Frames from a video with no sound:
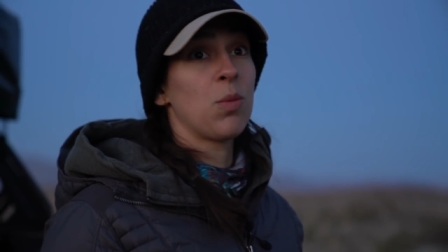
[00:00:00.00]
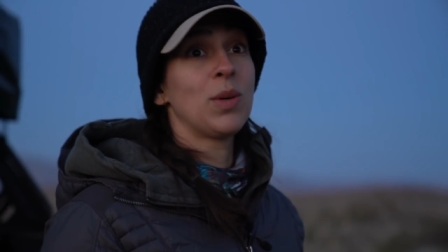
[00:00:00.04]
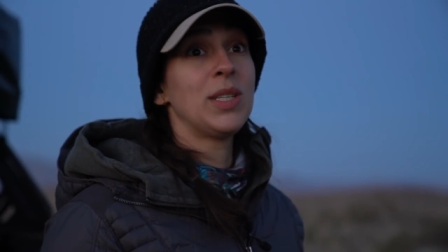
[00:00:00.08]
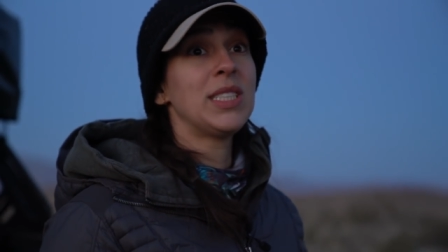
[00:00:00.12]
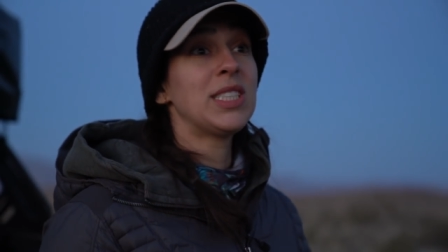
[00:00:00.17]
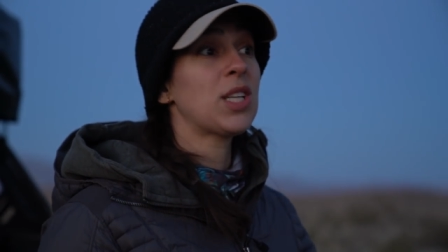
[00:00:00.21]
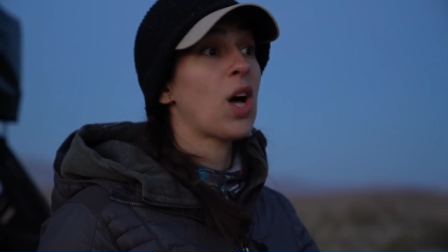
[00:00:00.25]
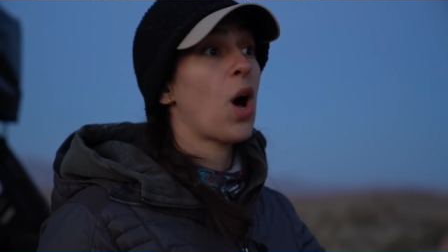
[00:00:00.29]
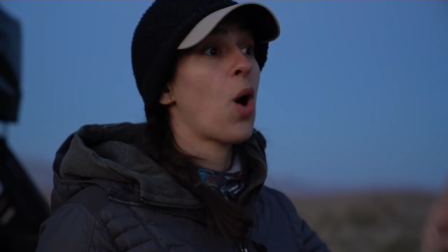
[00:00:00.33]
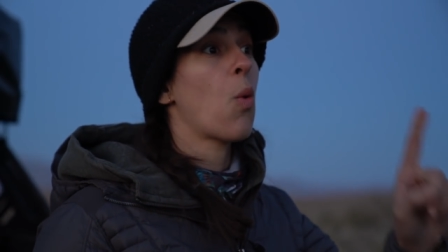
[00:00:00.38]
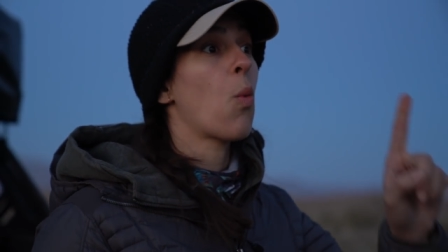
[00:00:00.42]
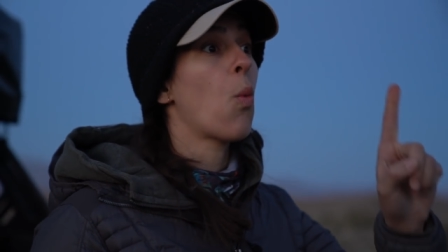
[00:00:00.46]
We
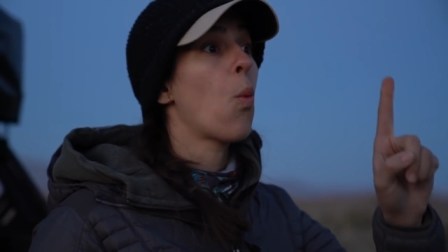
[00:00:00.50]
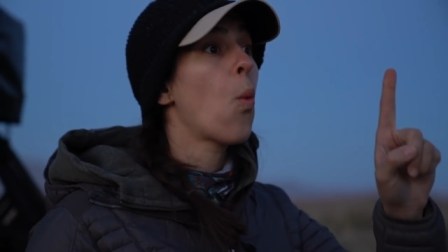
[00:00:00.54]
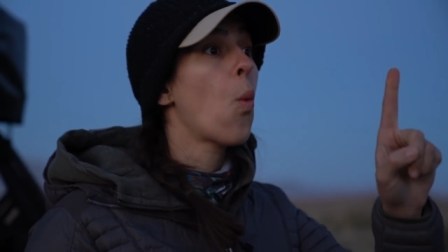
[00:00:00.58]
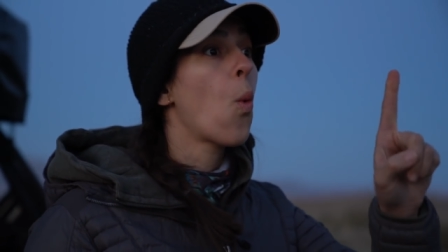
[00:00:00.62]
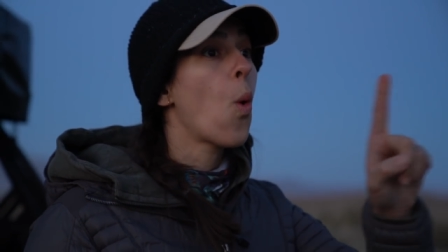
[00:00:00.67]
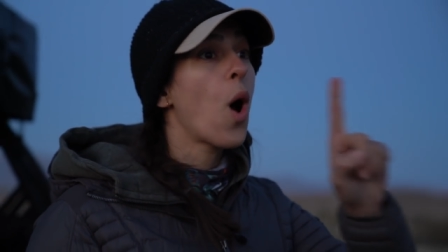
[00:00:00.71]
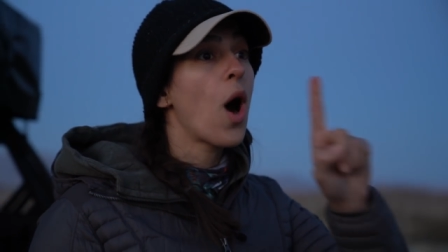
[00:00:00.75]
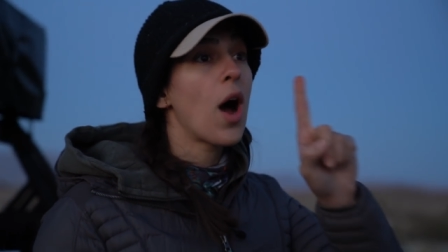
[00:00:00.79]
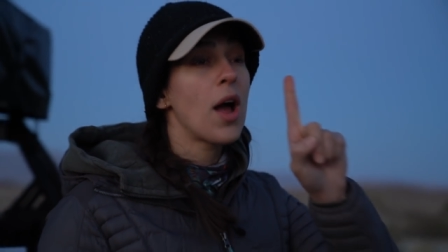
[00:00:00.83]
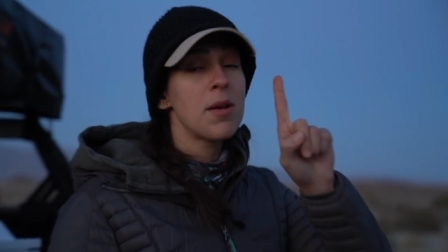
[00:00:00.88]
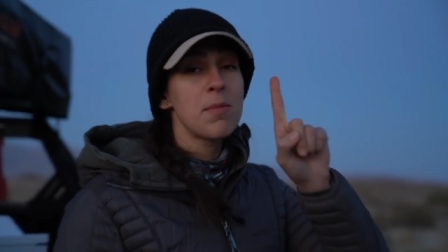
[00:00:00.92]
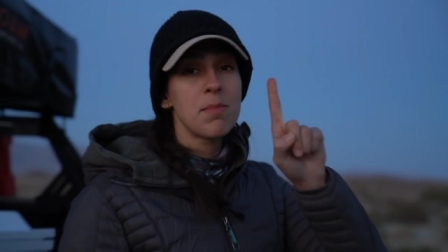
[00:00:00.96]
saw
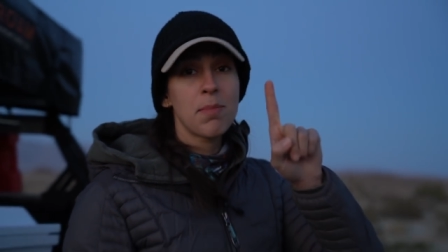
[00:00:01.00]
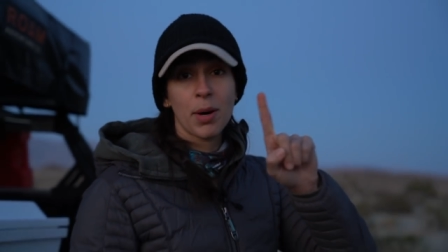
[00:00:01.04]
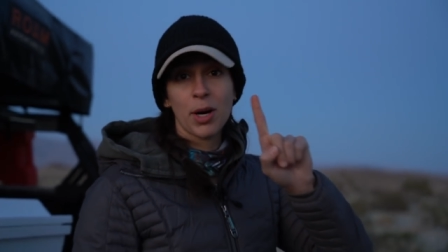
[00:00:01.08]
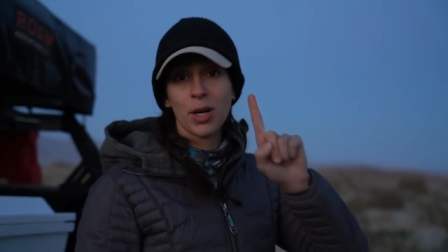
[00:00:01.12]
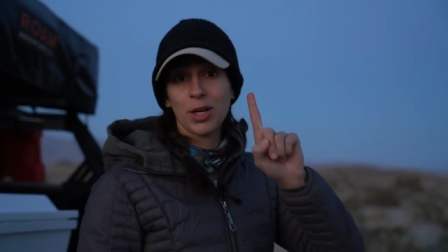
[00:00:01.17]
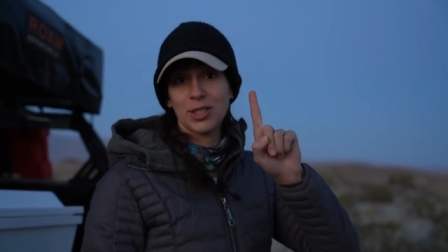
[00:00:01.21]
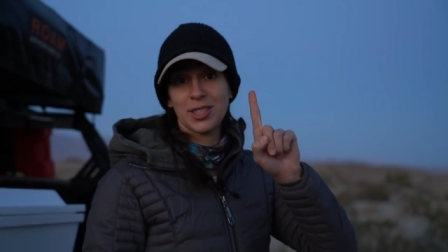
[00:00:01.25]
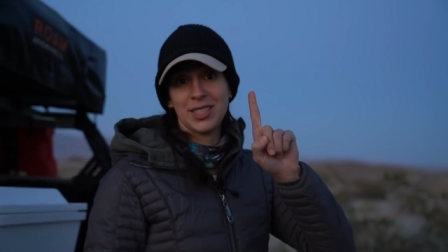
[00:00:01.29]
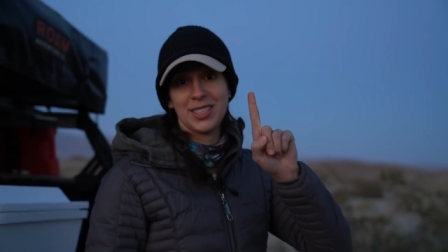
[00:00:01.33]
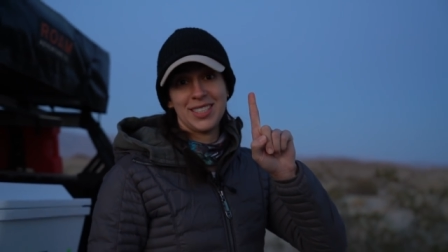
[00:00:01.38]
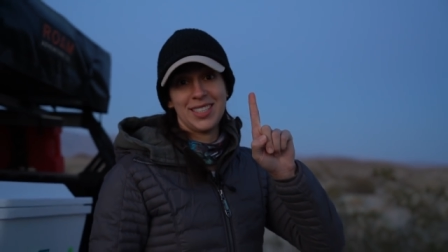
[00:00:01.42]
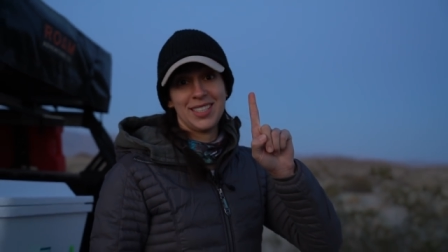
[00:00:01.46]
one
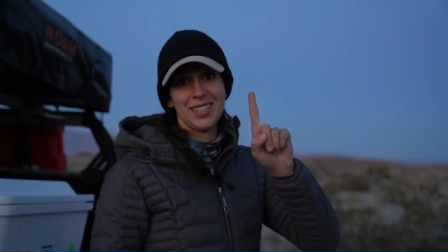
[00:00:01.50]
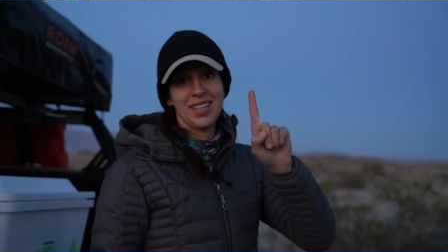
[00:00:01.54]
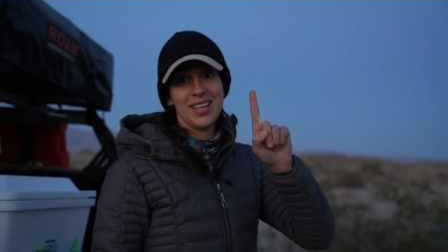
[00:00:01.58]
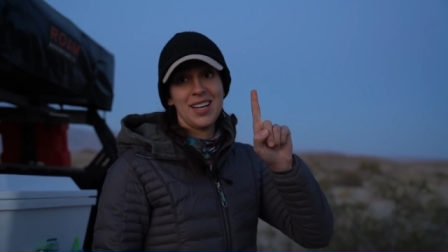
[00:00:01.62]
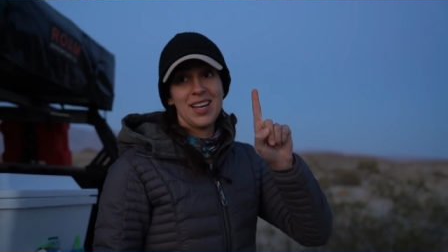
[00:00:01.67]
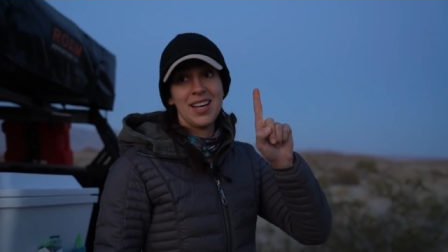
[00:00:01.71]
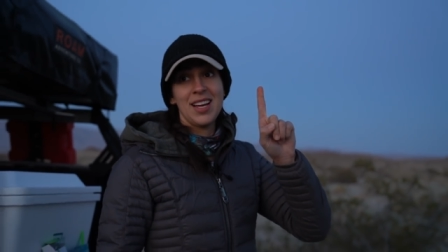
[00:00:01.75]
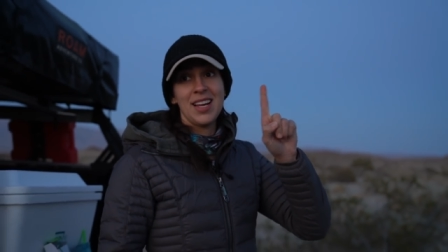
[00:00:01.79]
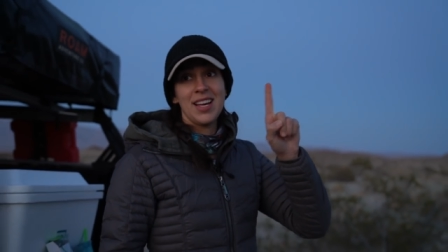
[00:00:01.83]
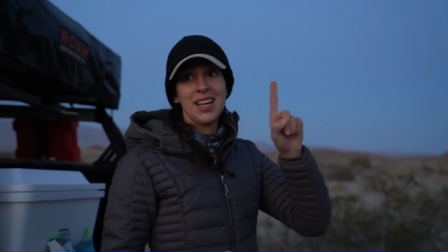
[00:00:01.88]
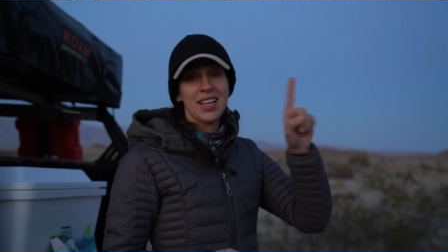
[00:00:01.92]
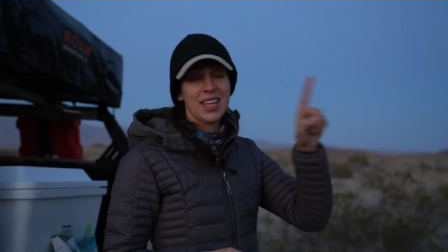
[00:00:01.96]
person
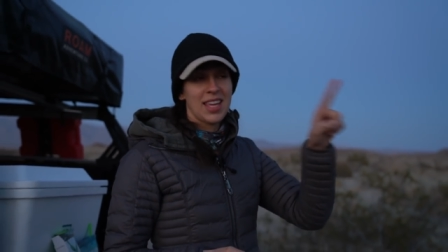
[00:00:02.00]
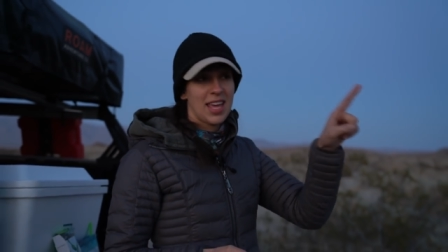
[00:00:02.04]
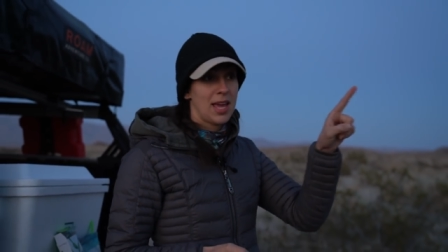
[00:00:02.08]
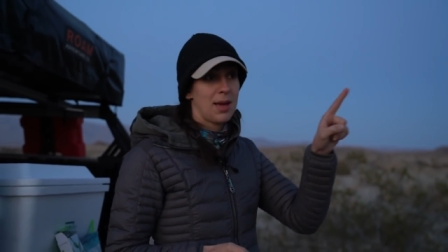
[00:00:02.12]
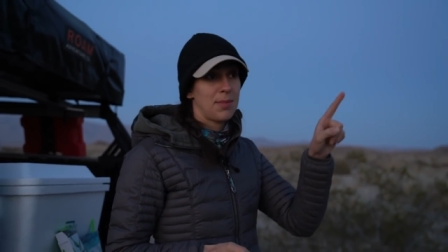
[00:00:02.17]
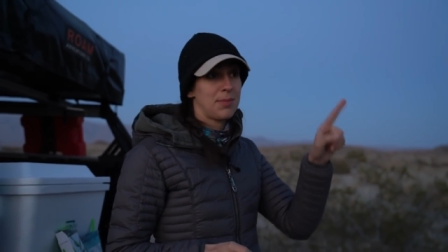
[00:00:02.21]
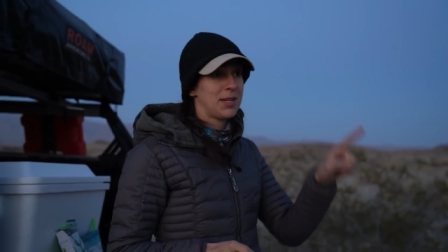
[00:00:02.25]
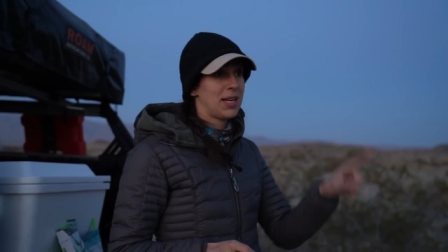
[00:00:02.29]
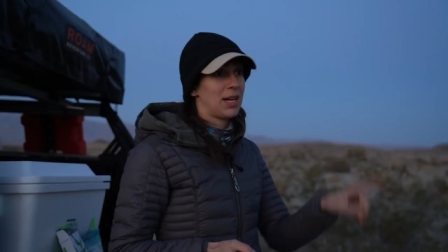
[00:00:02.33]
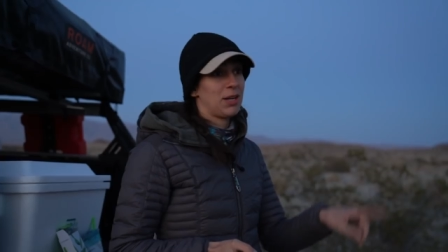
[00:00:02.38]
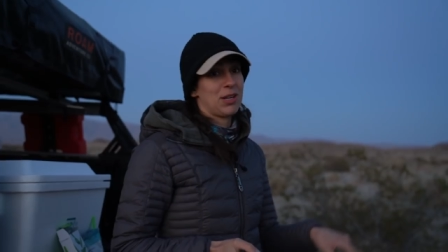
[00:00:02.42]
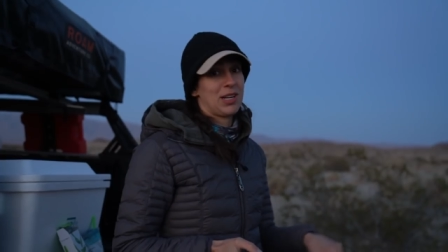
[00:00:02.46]

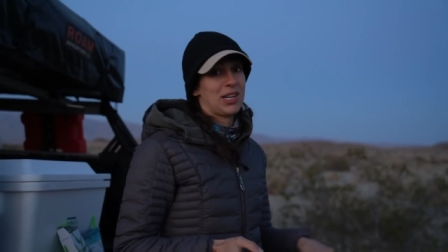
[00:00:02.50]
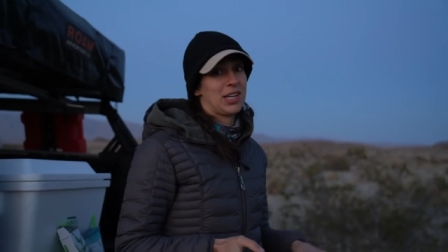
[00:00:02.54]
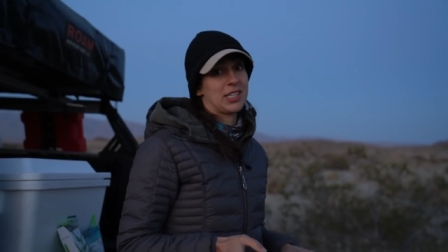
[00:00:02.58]
camped out